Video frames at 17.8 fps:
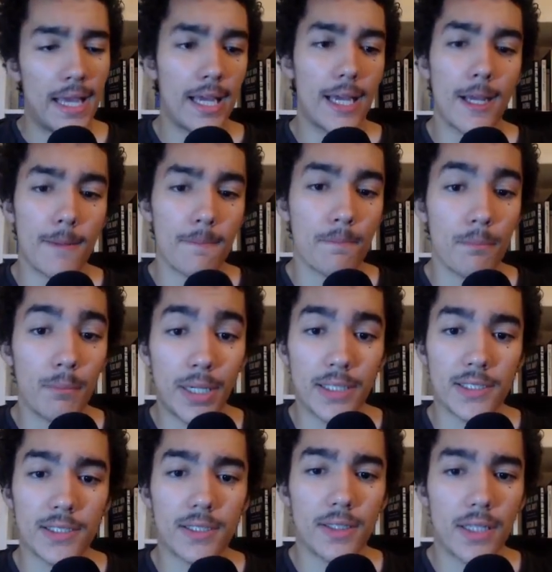
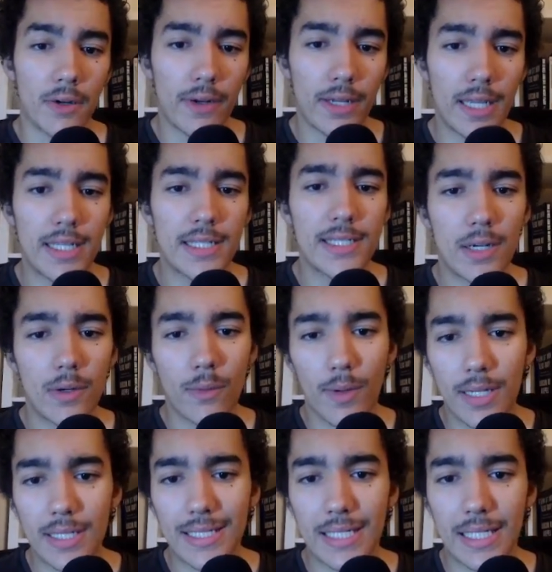But there is a
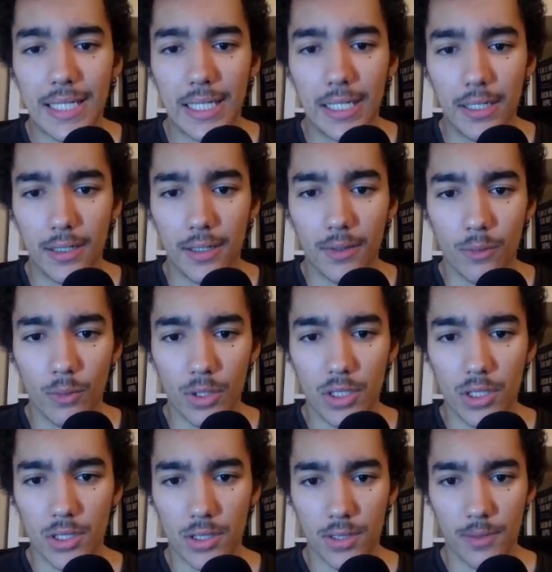risk here,
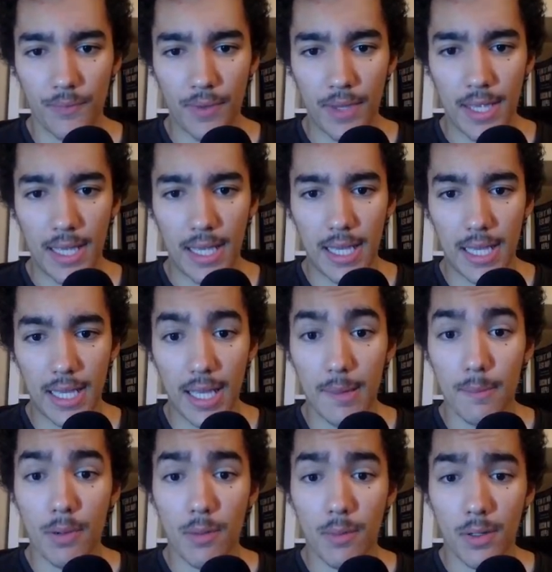which is
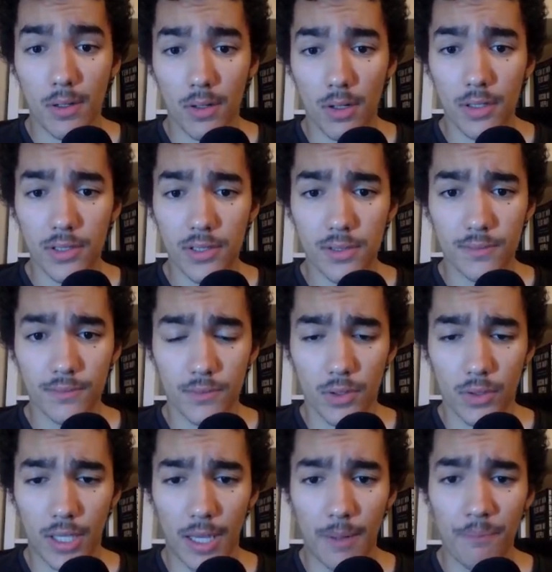impermanent loss.
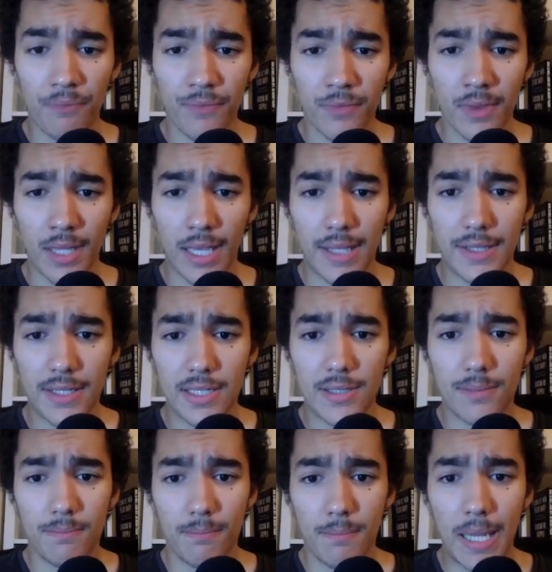Okay, and this
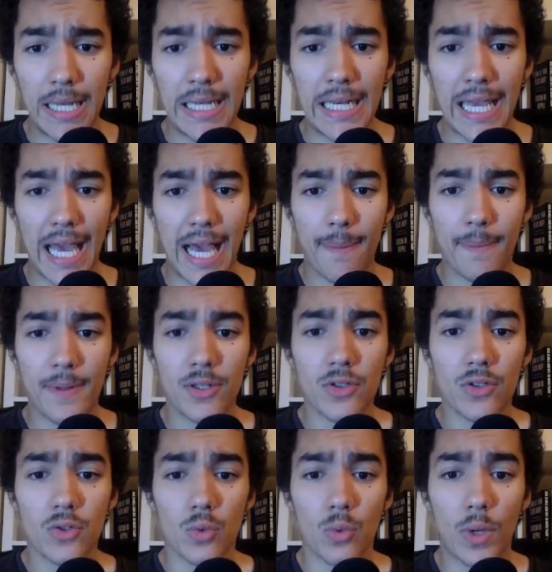is mainly
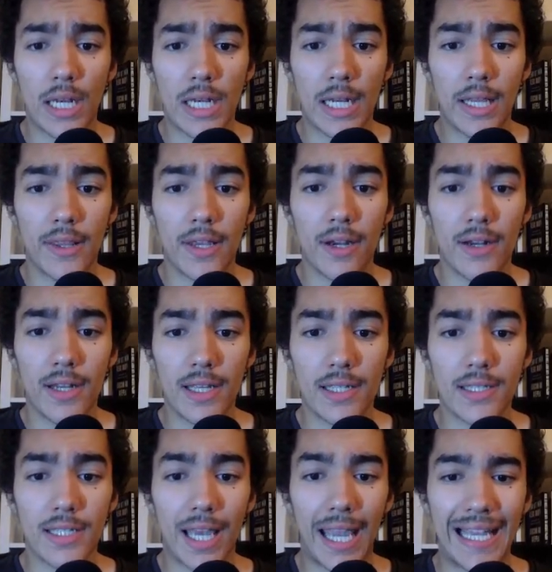happens when there
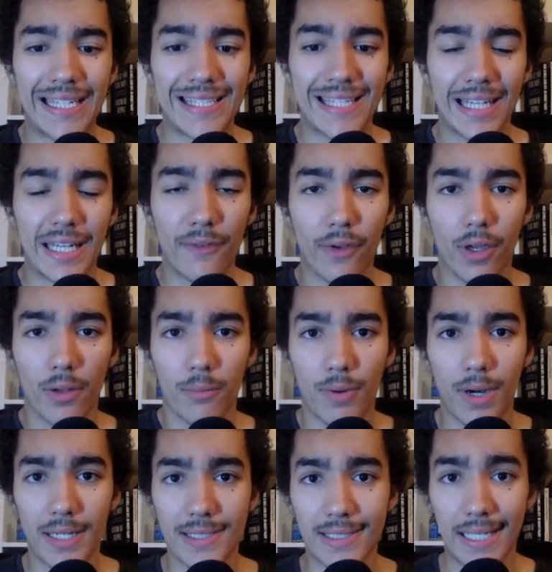is a
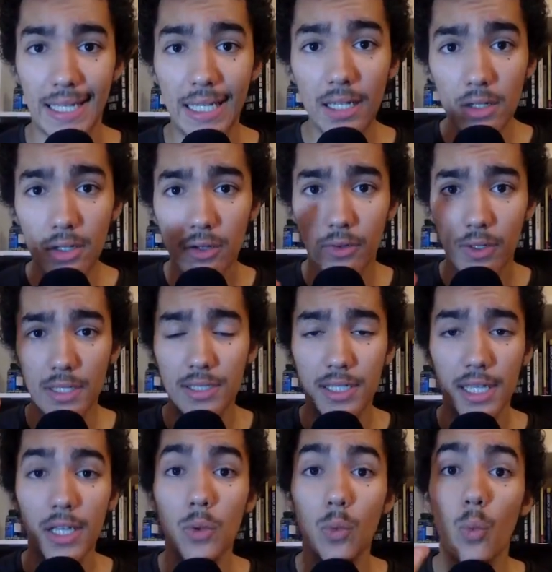significant price
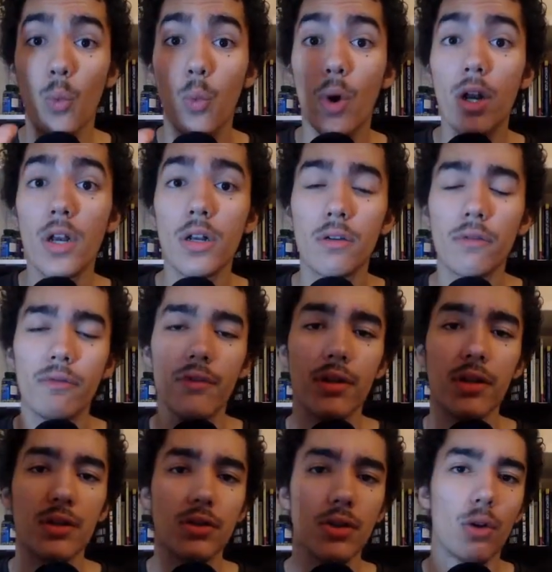increase in one
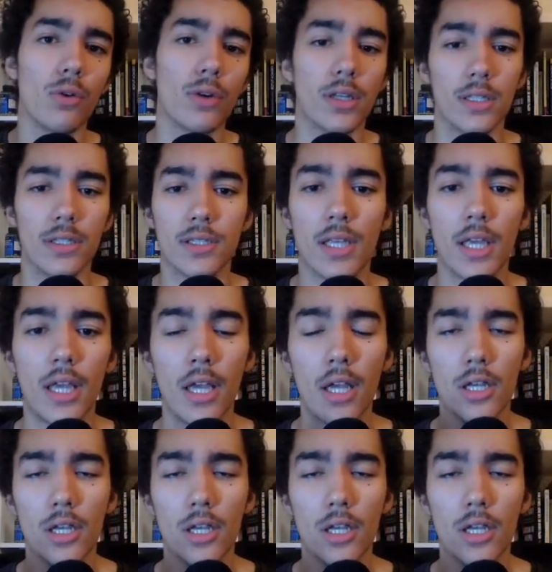of the tokens.